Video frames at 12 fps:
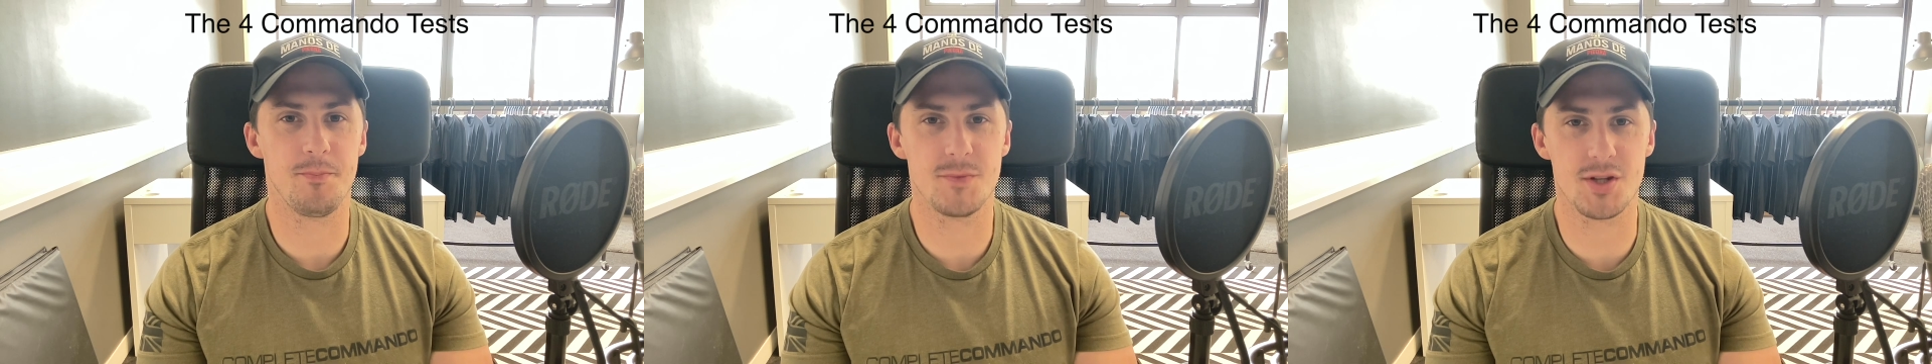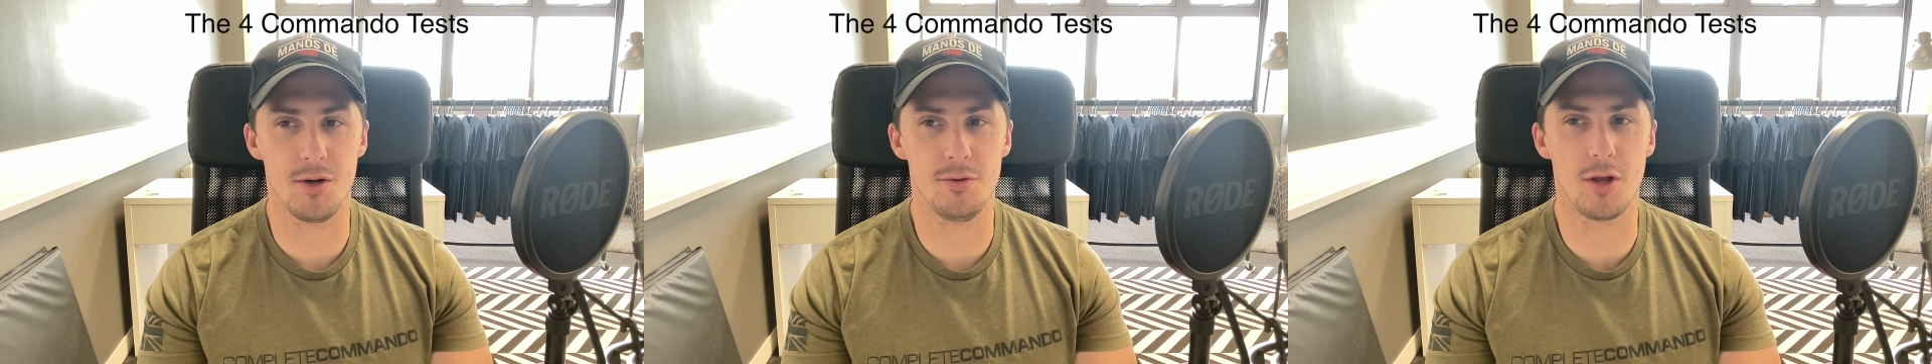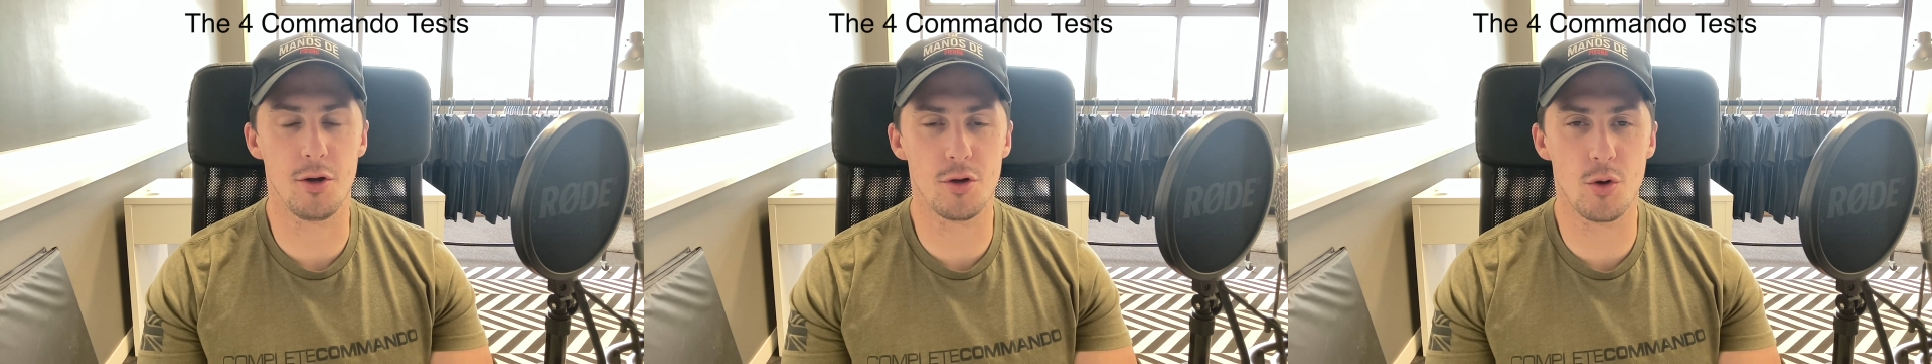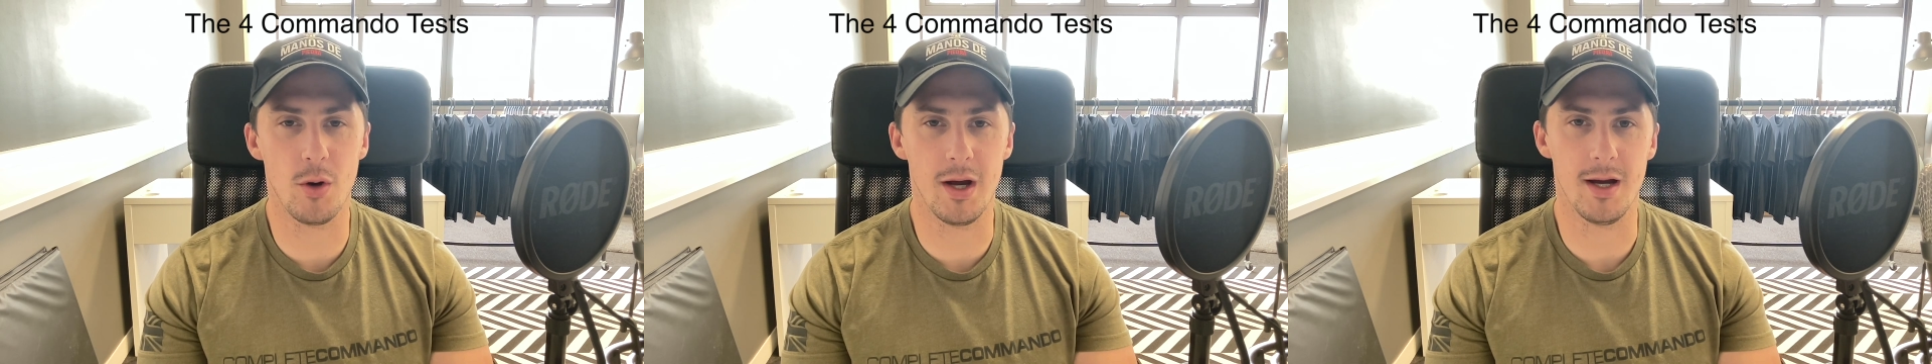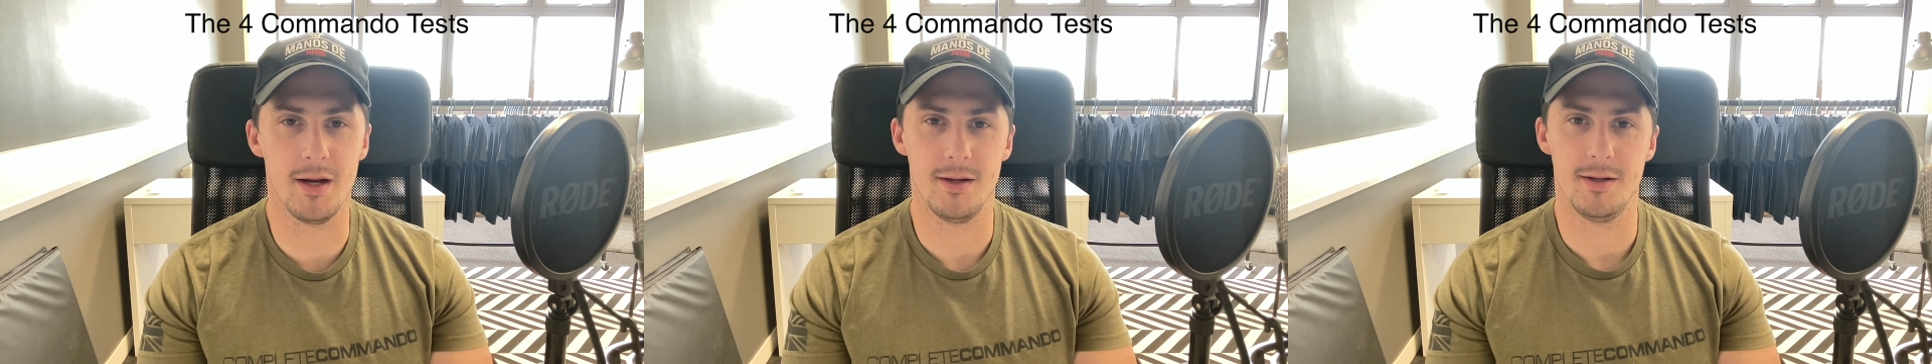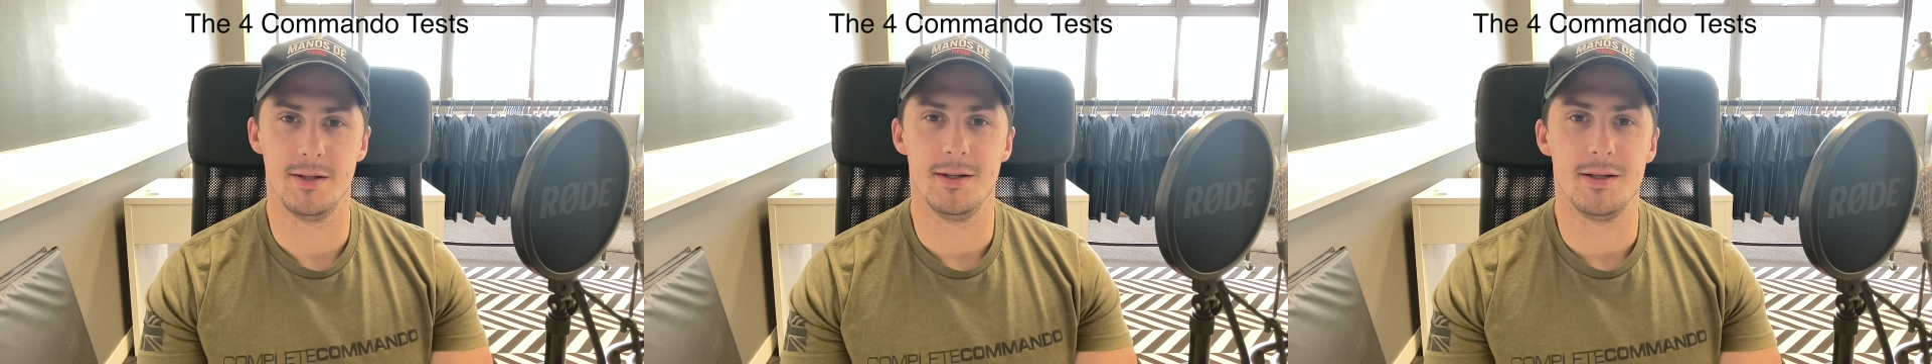So don't quit,
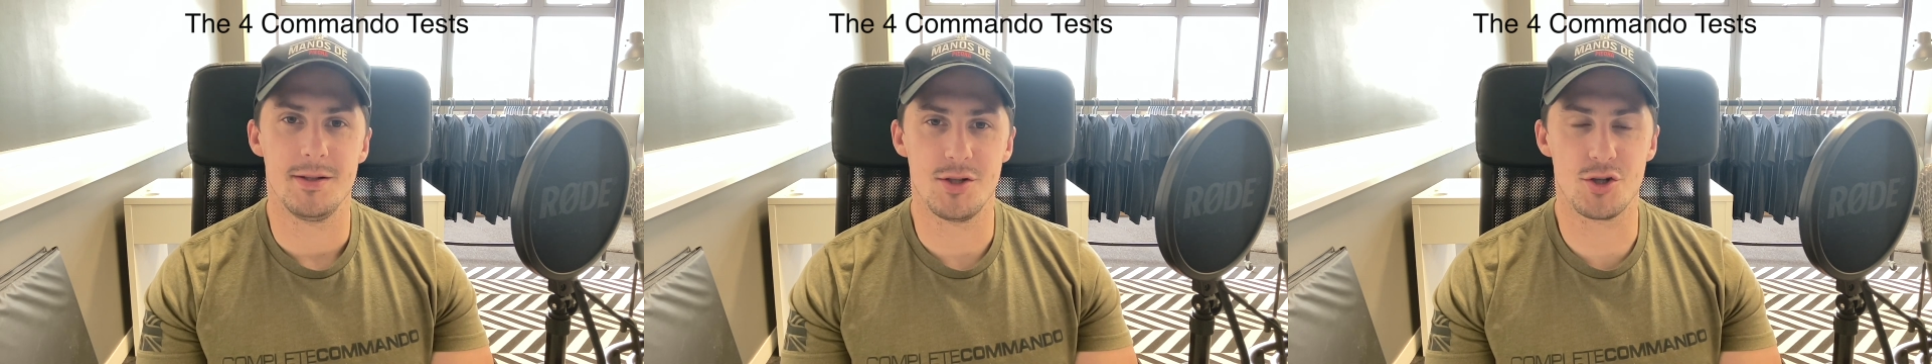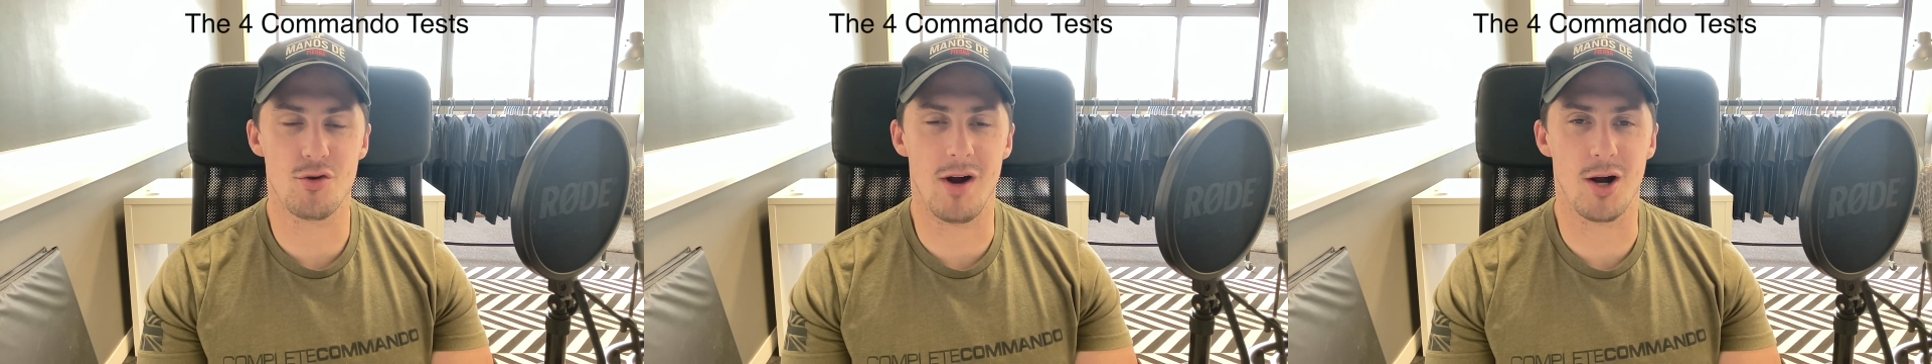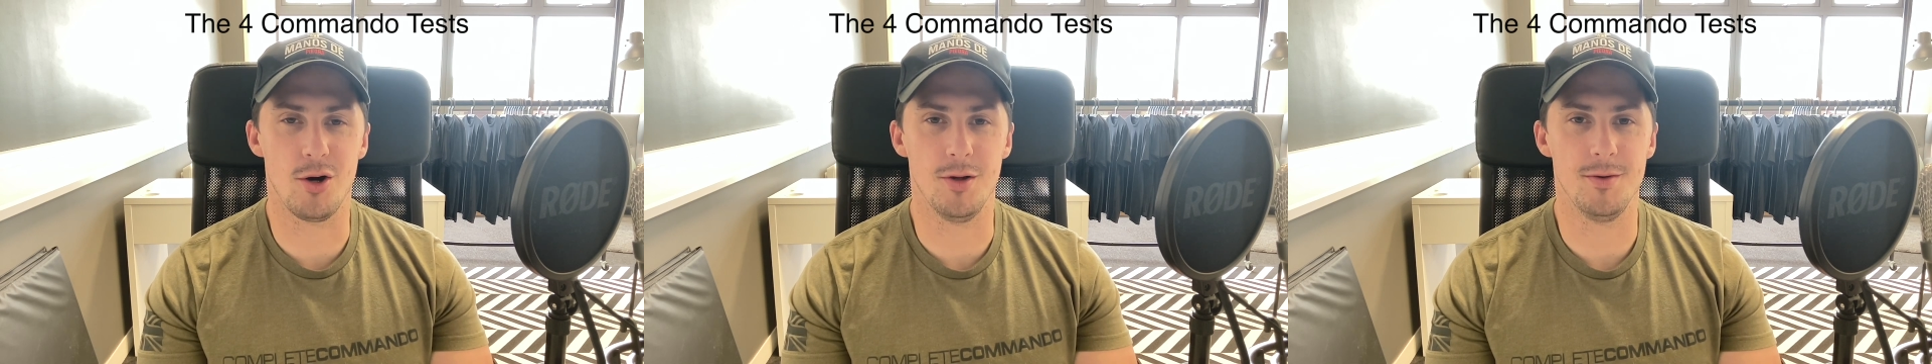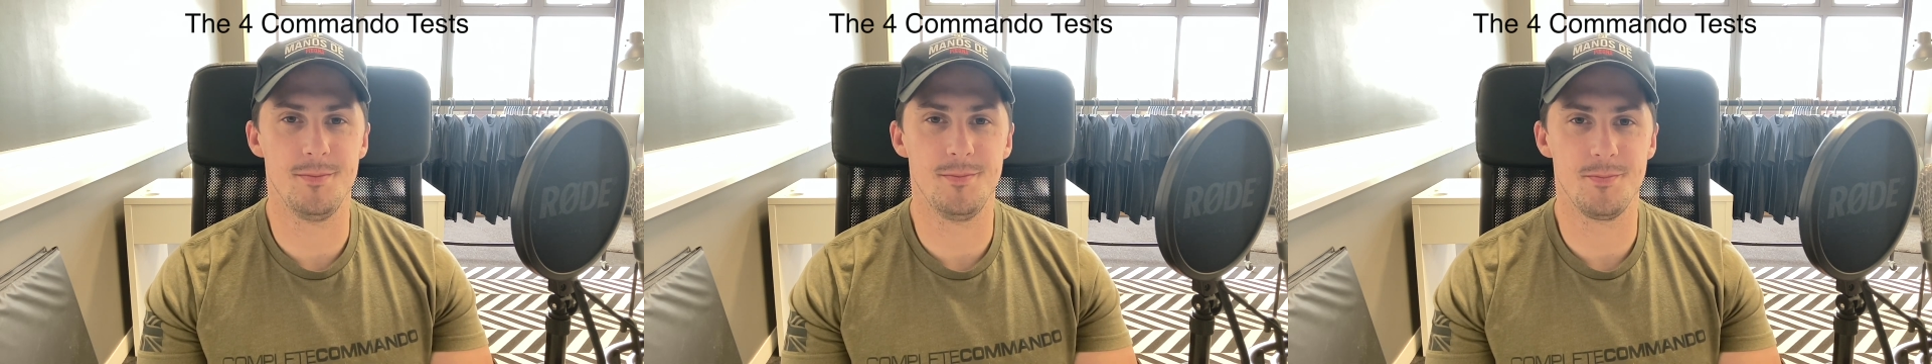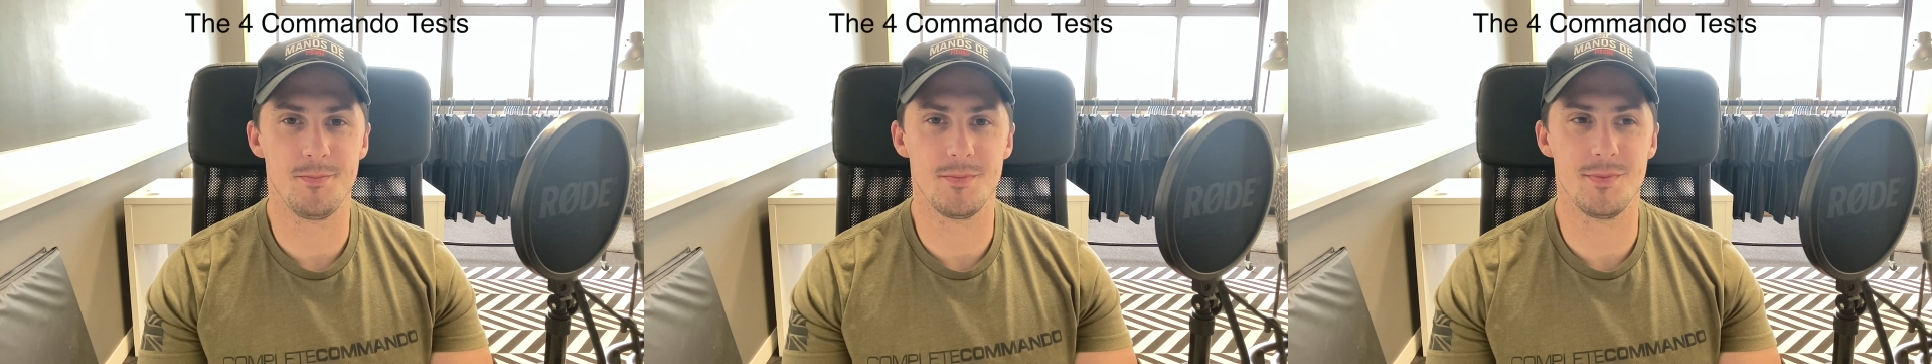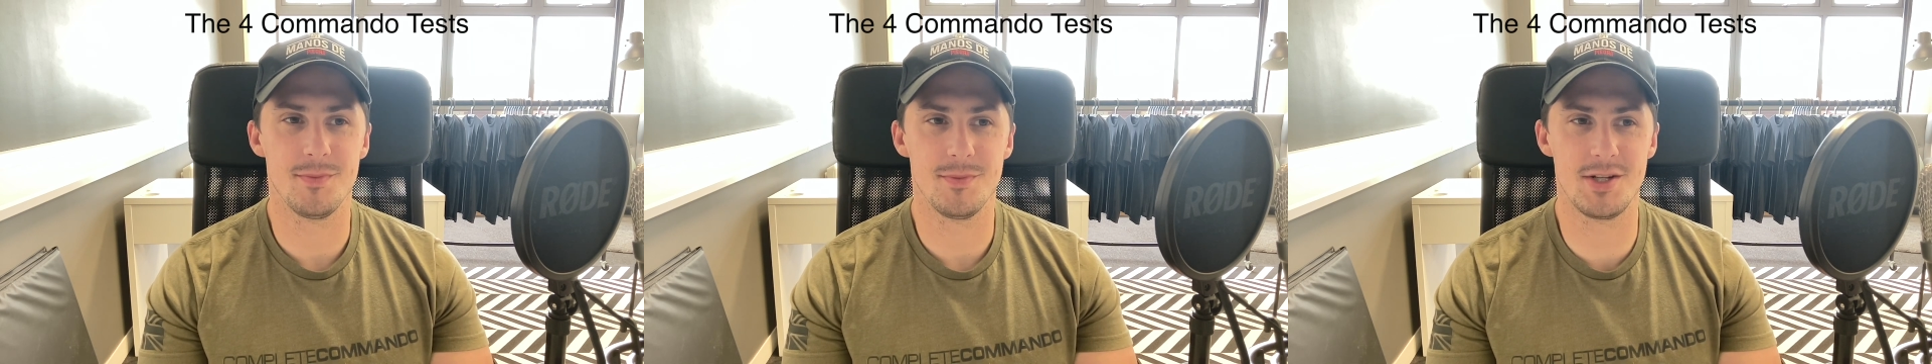just crack on.
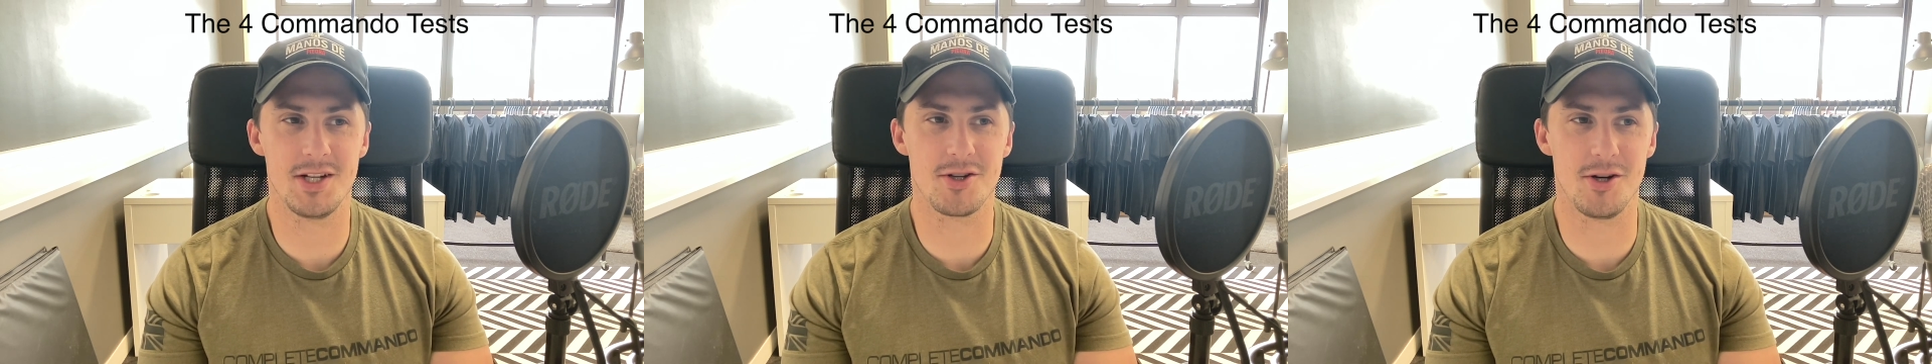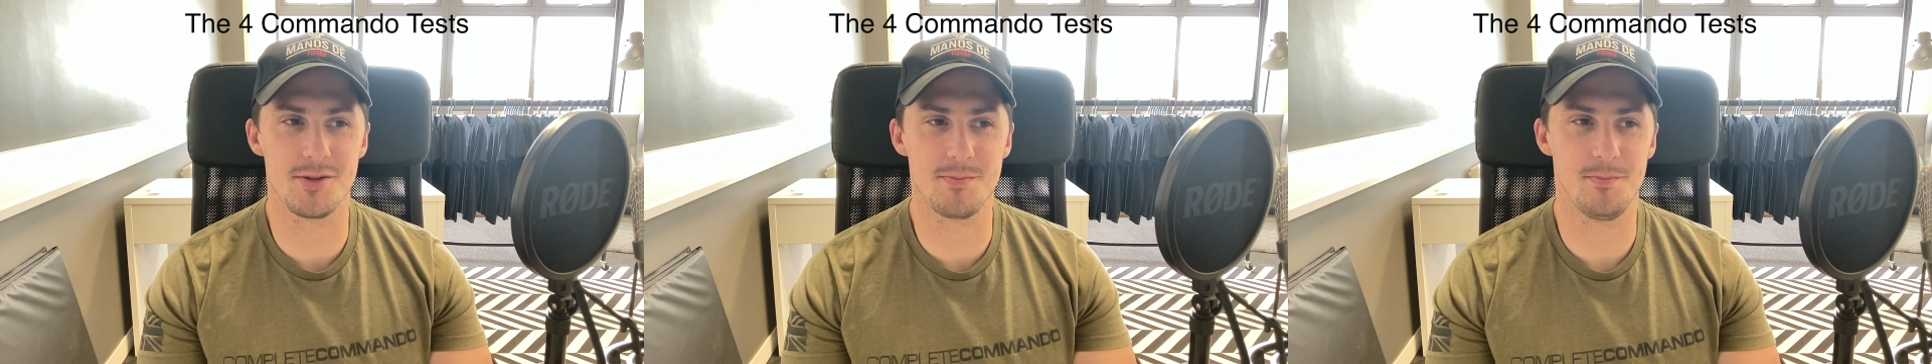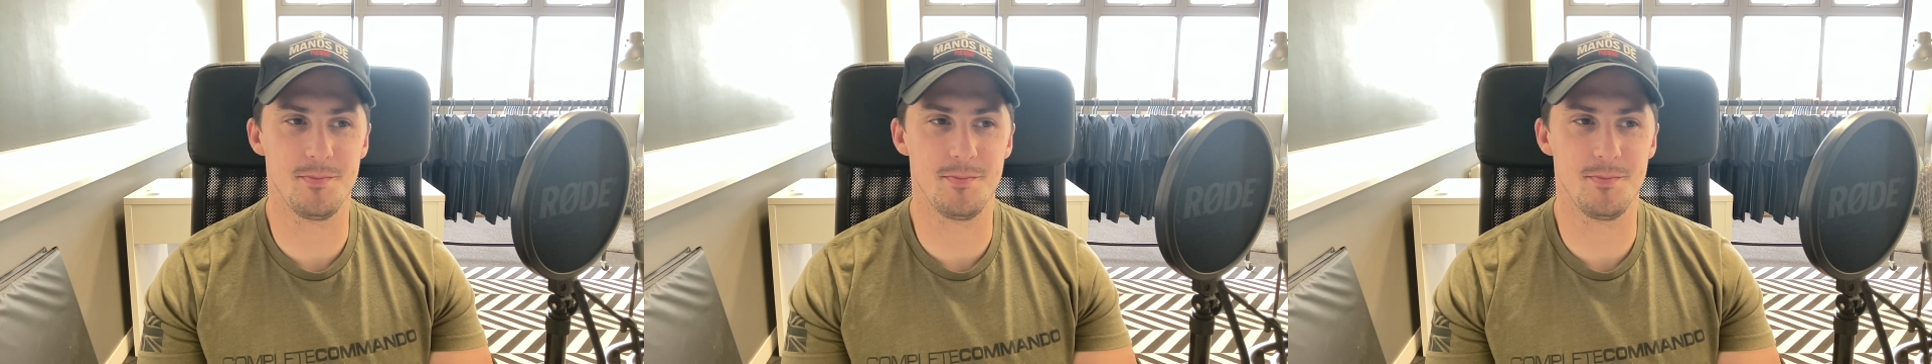Cheers, guys.